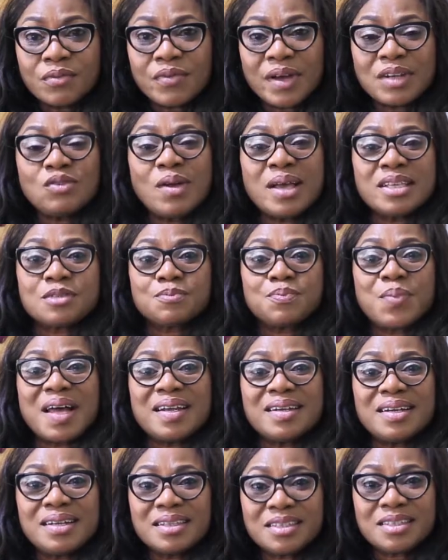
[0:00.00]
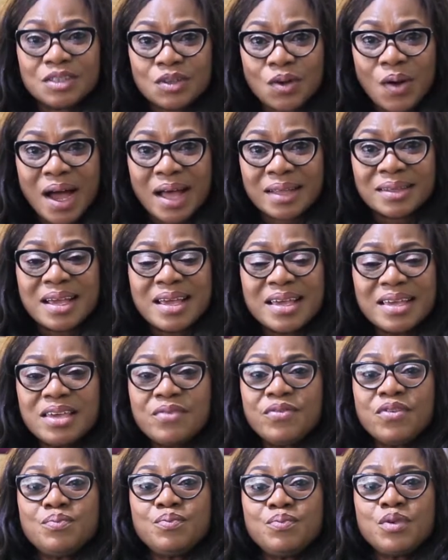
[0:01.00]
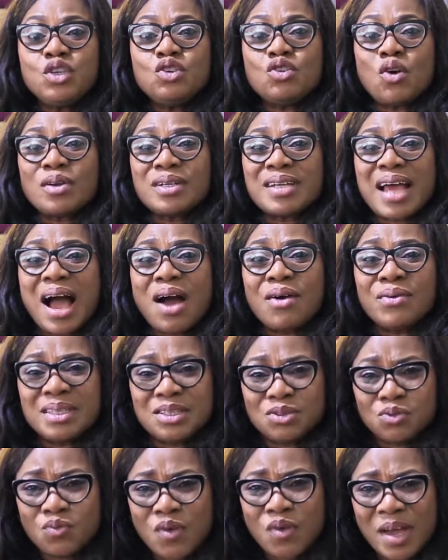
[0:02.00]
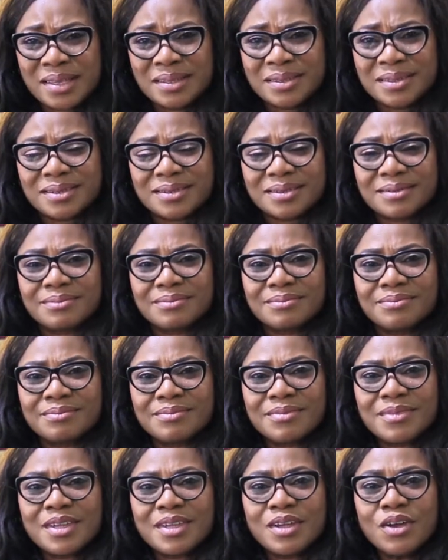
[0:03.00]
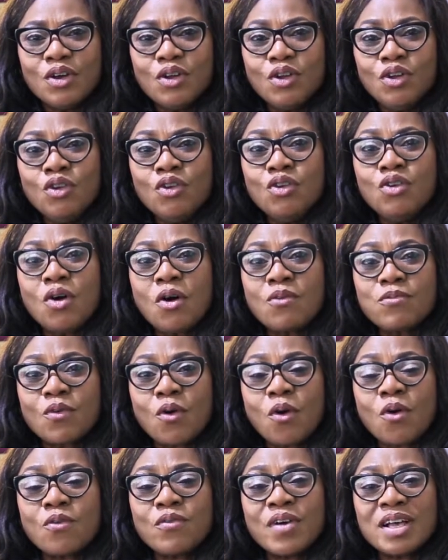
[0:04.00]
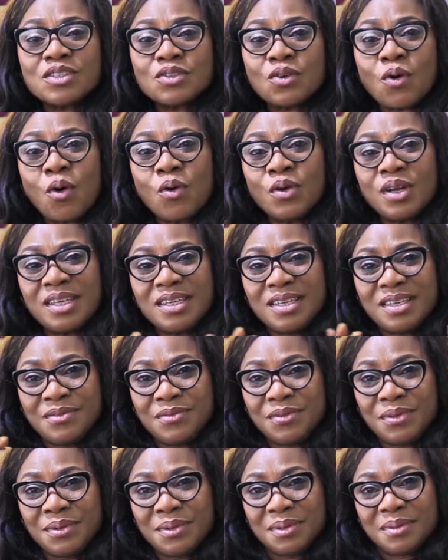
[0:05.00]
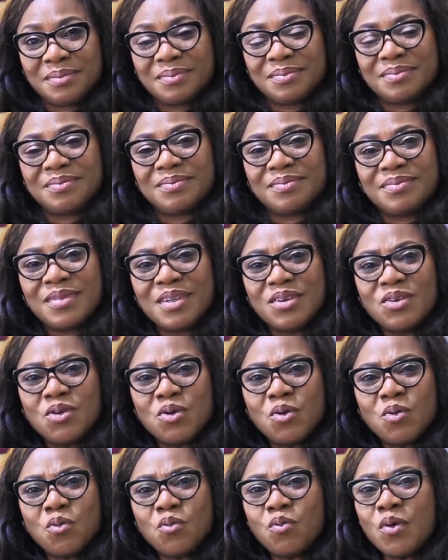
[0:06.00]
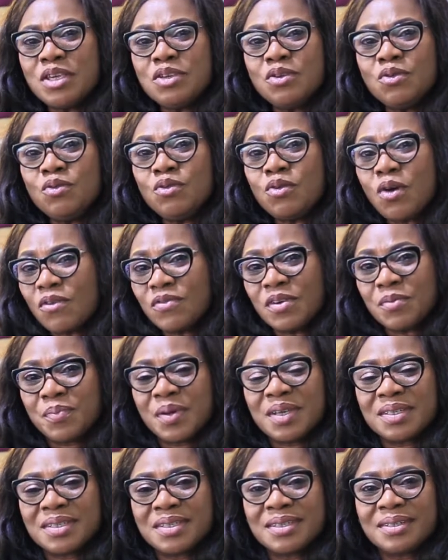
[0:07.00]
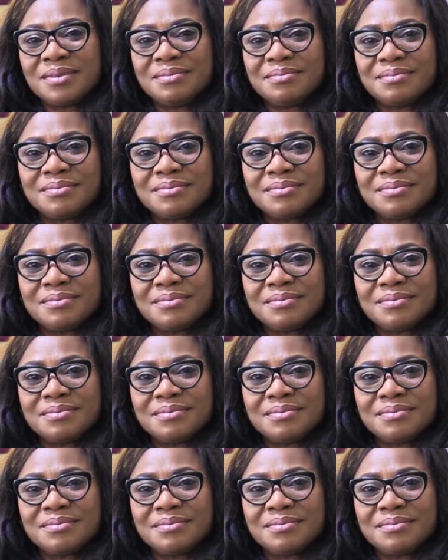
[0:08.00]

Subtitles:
over it, you are expanding it in your heart, even beyond how it went. Love covers all evil. When you love a person,